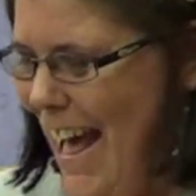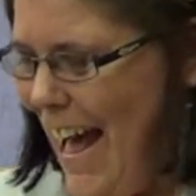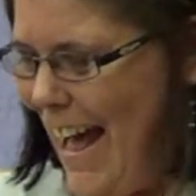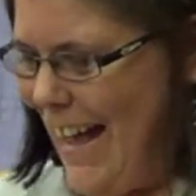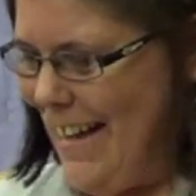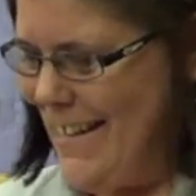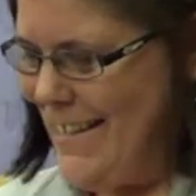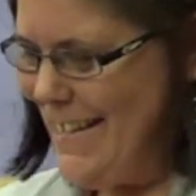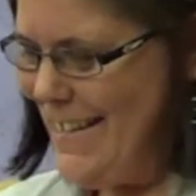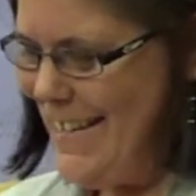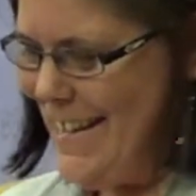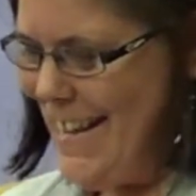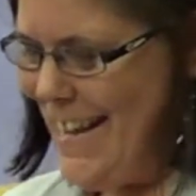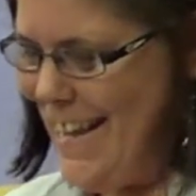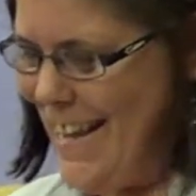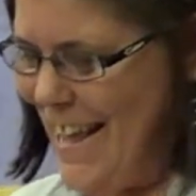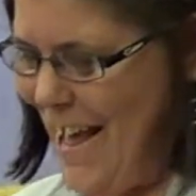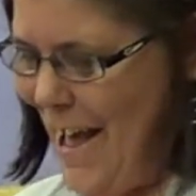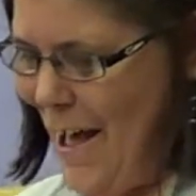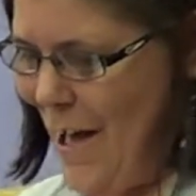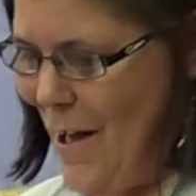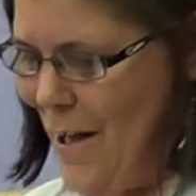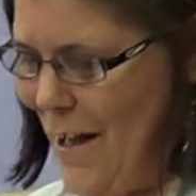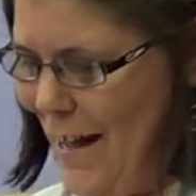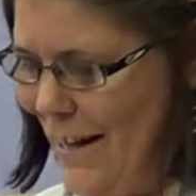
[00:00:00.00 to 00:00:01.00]
as the
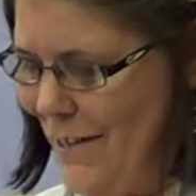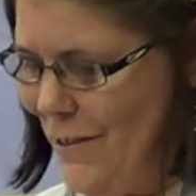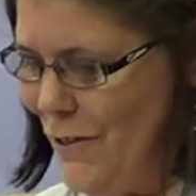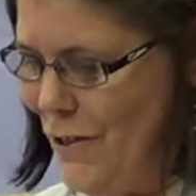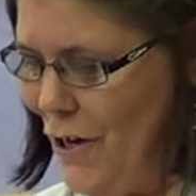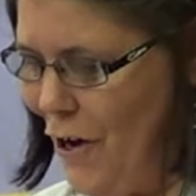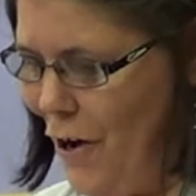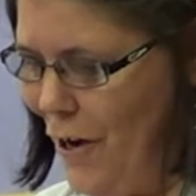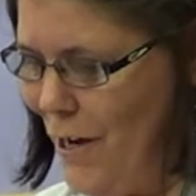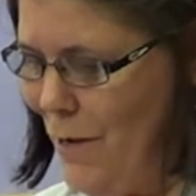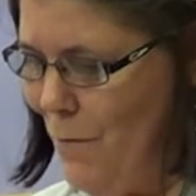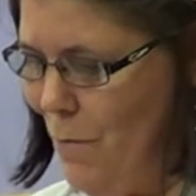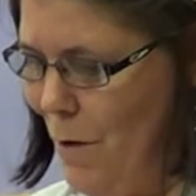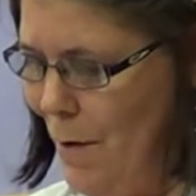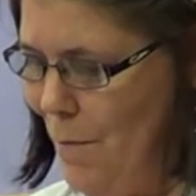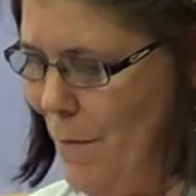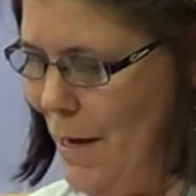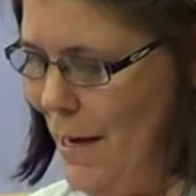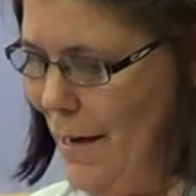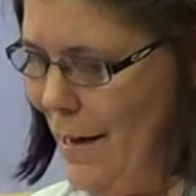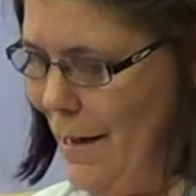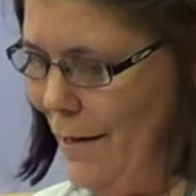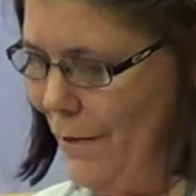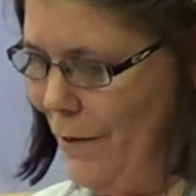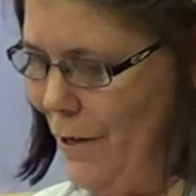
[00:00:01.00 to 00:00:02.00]
Anjani
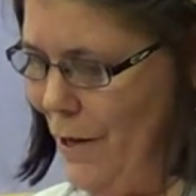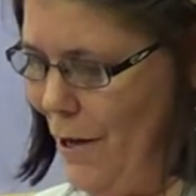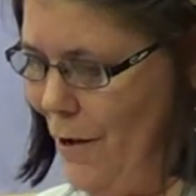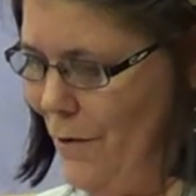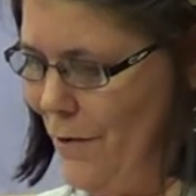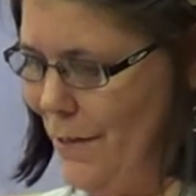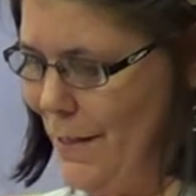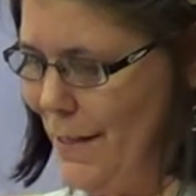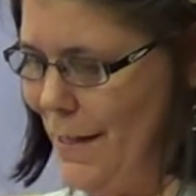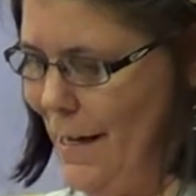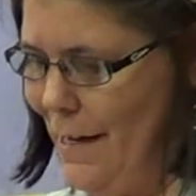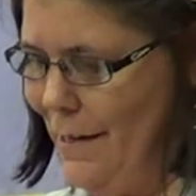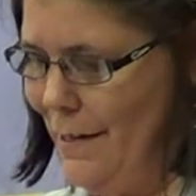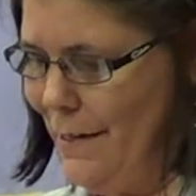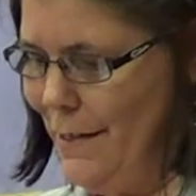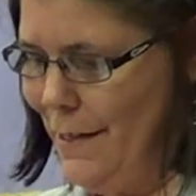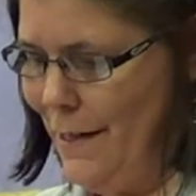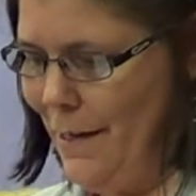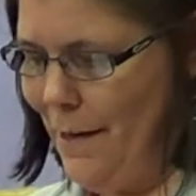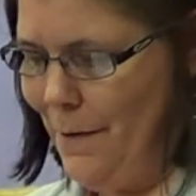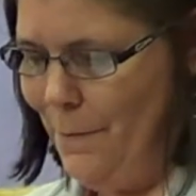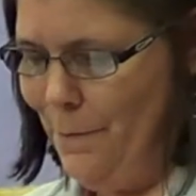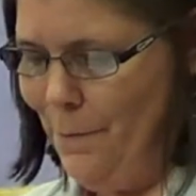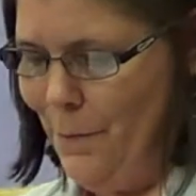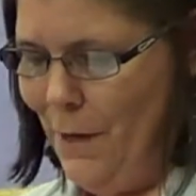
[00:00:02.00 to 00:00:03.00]
Women and Girls
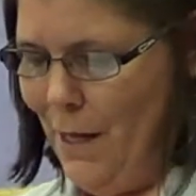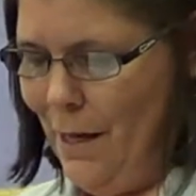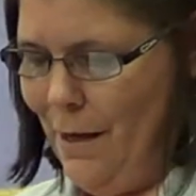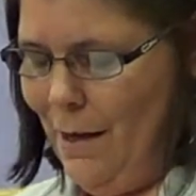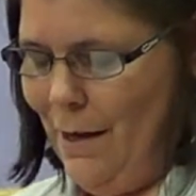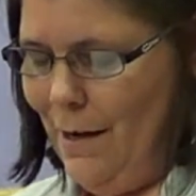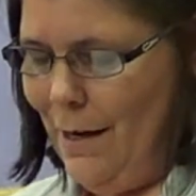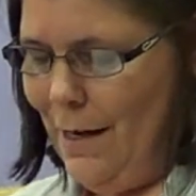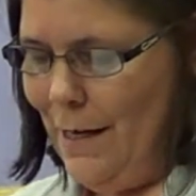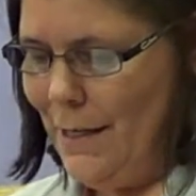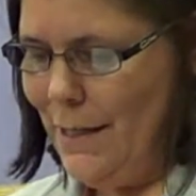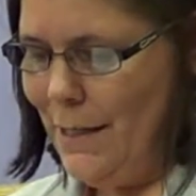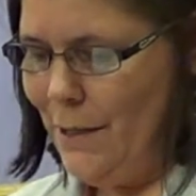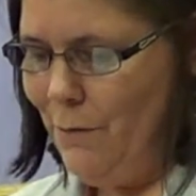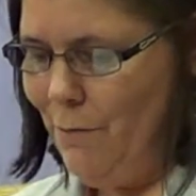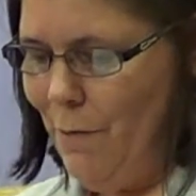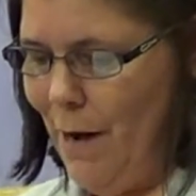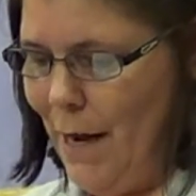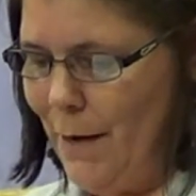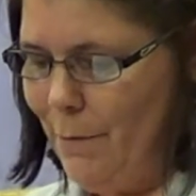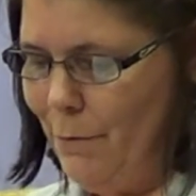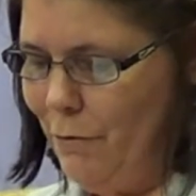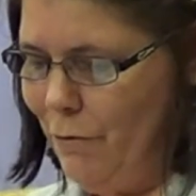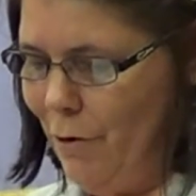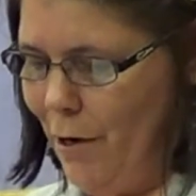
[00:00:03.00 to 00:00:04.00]
Centre, Leicester
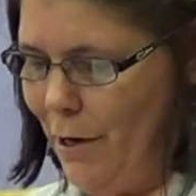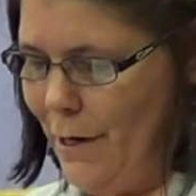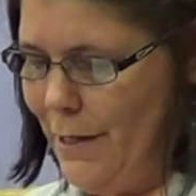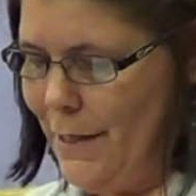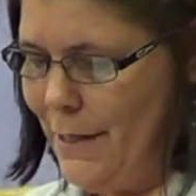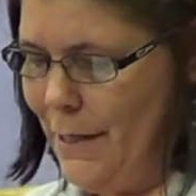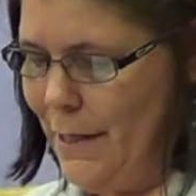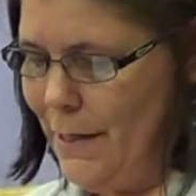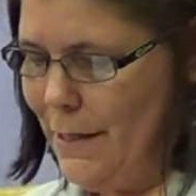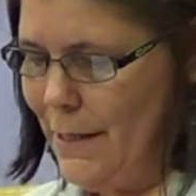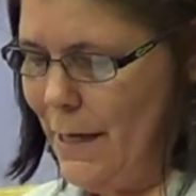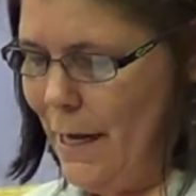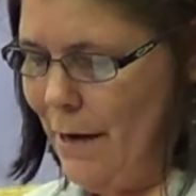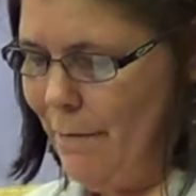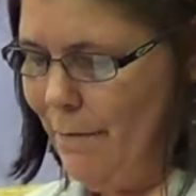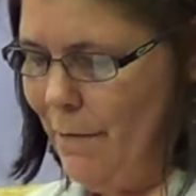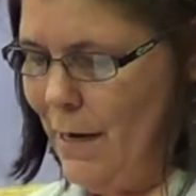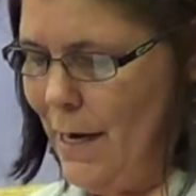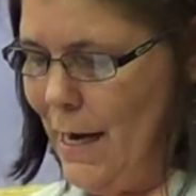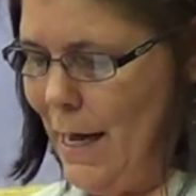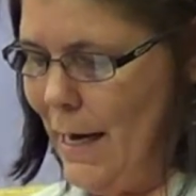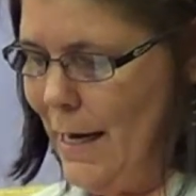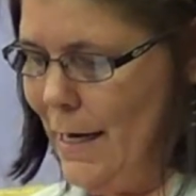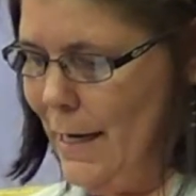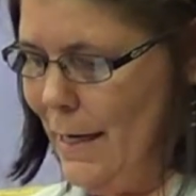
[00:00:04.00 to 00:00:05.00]
Rape Crisis and
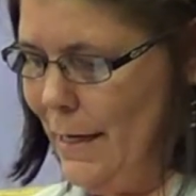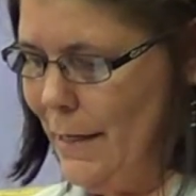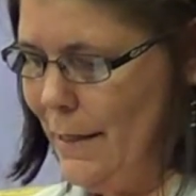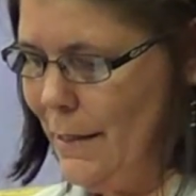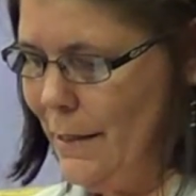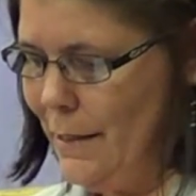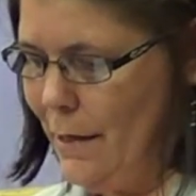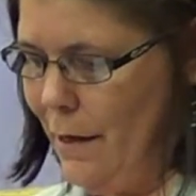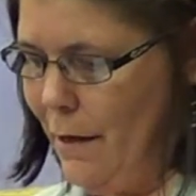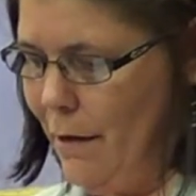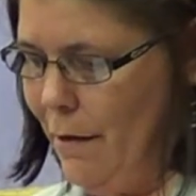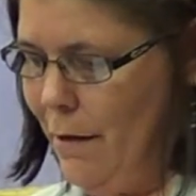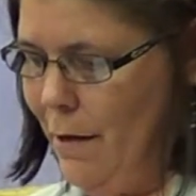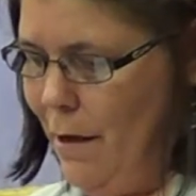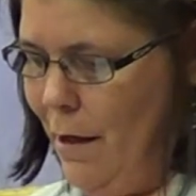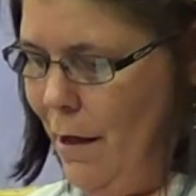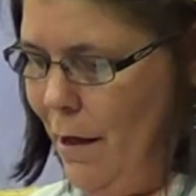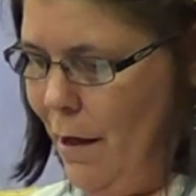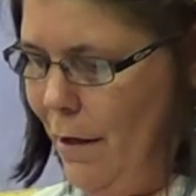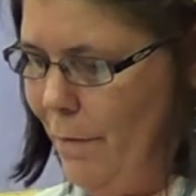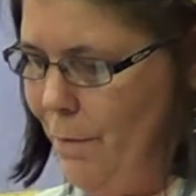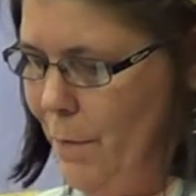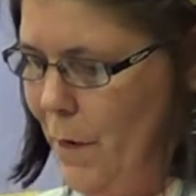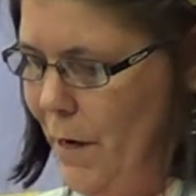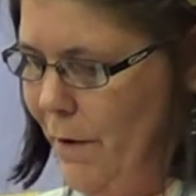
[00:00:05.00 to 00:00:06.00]
Relate Leicester
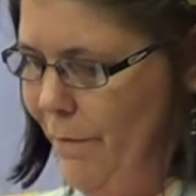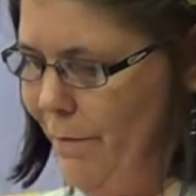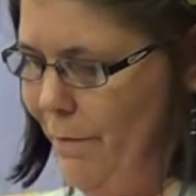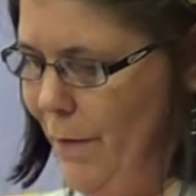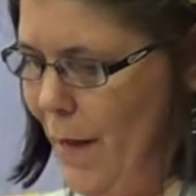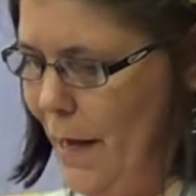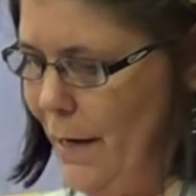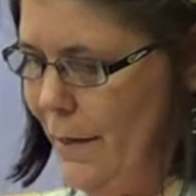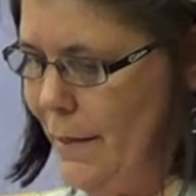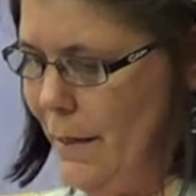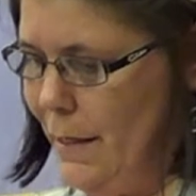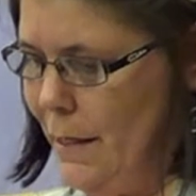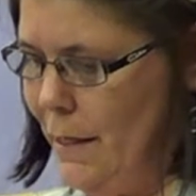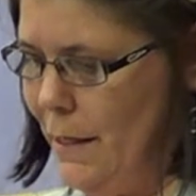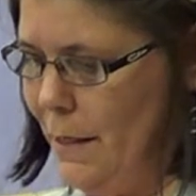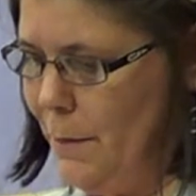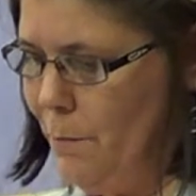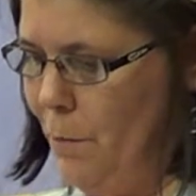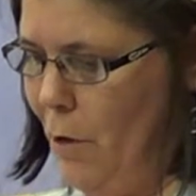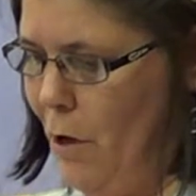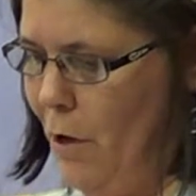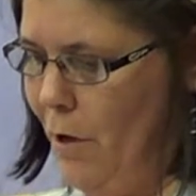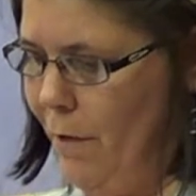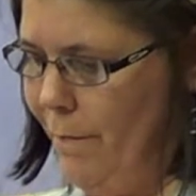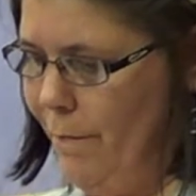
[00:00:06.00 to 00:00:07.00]
have been affected as
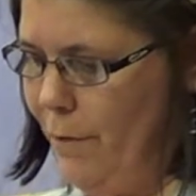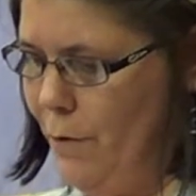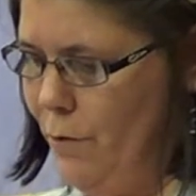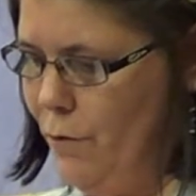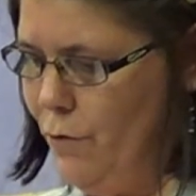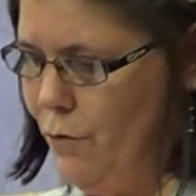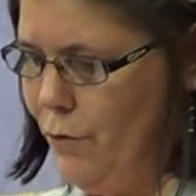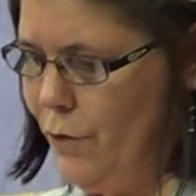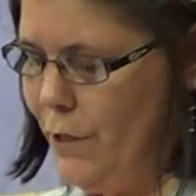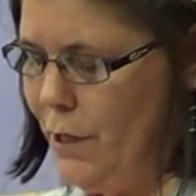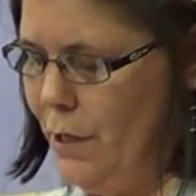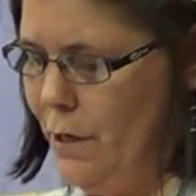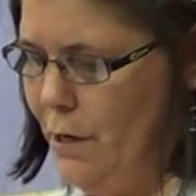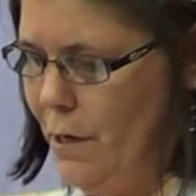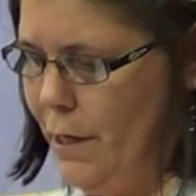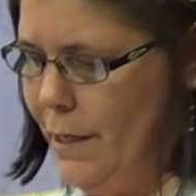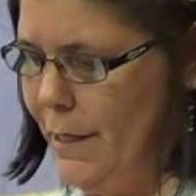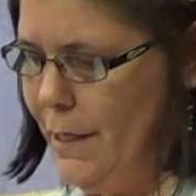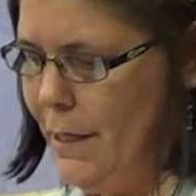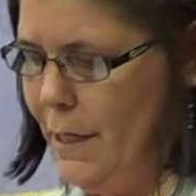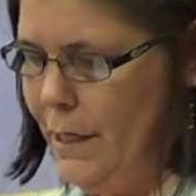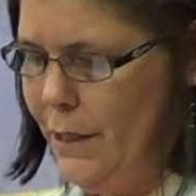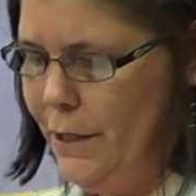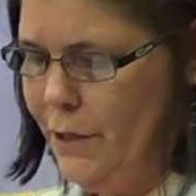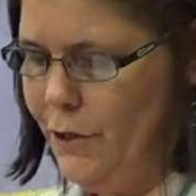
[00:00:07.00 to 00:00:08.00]
part of a 0 to
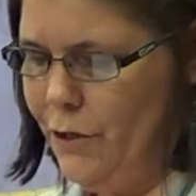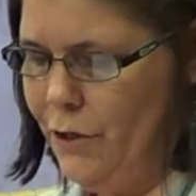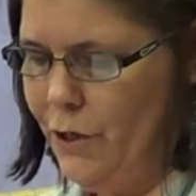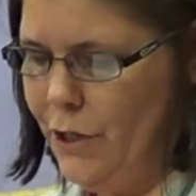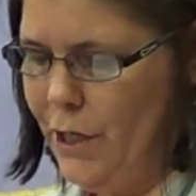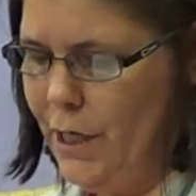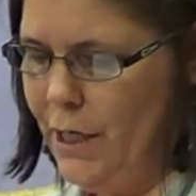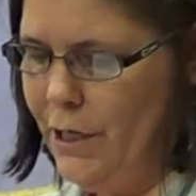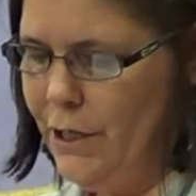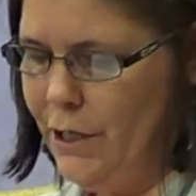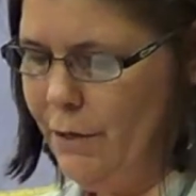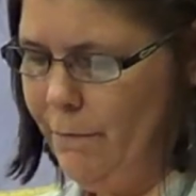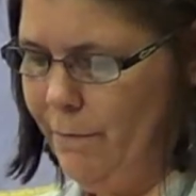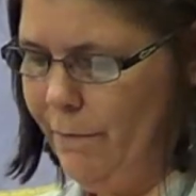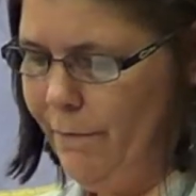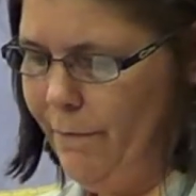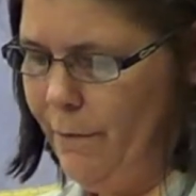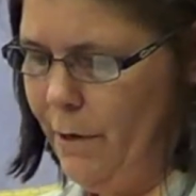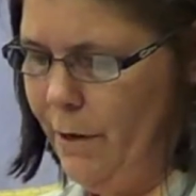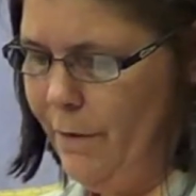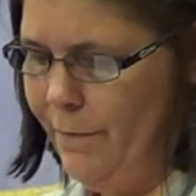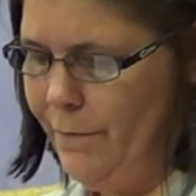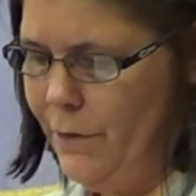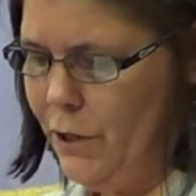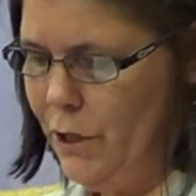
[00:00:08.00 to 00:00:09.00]
19 strategic
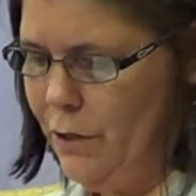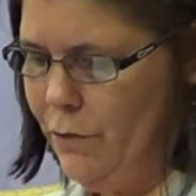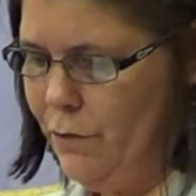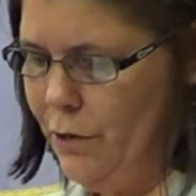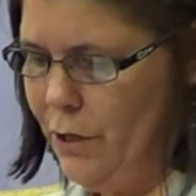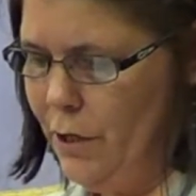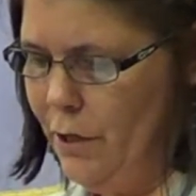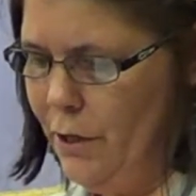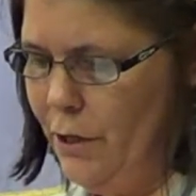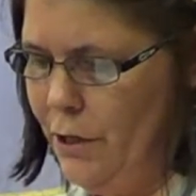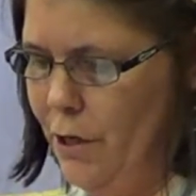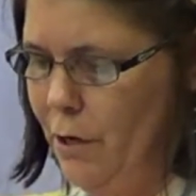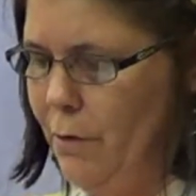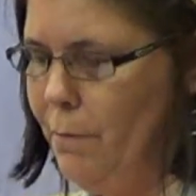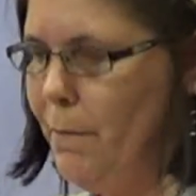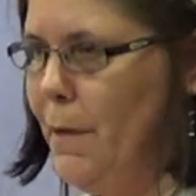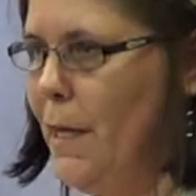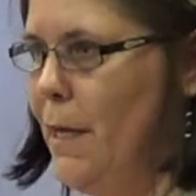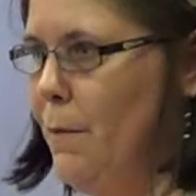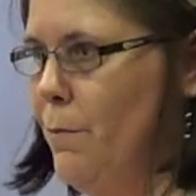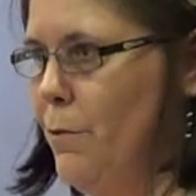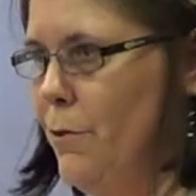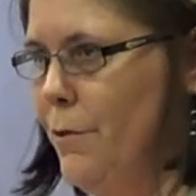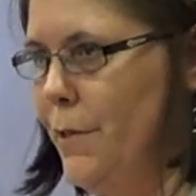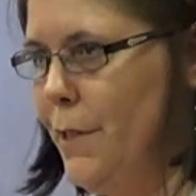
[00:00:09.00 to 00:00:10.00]
review of children and young
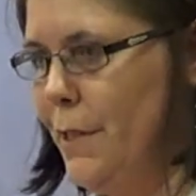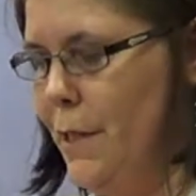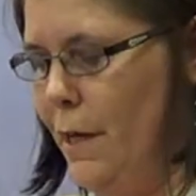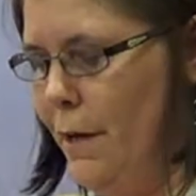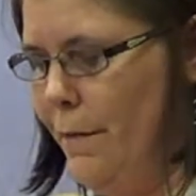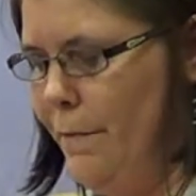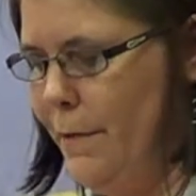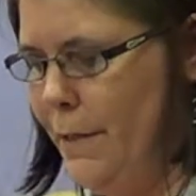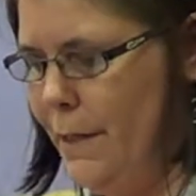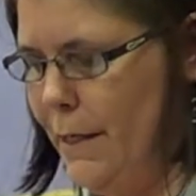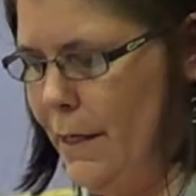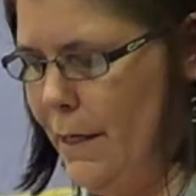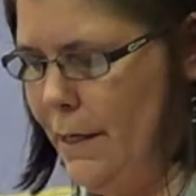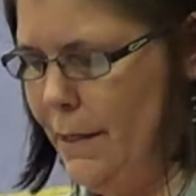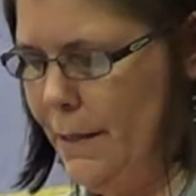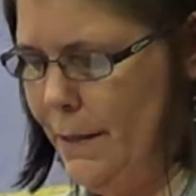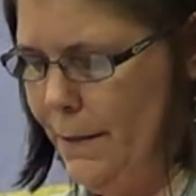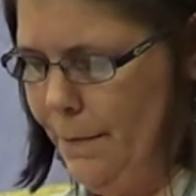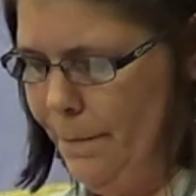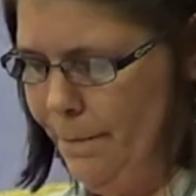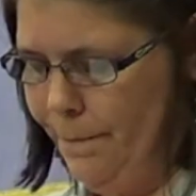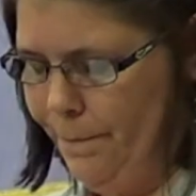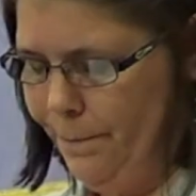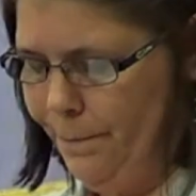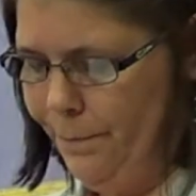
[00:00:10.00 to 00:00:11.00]
people's
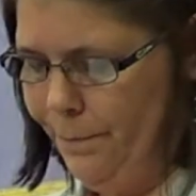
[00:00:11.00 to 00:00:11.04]
services.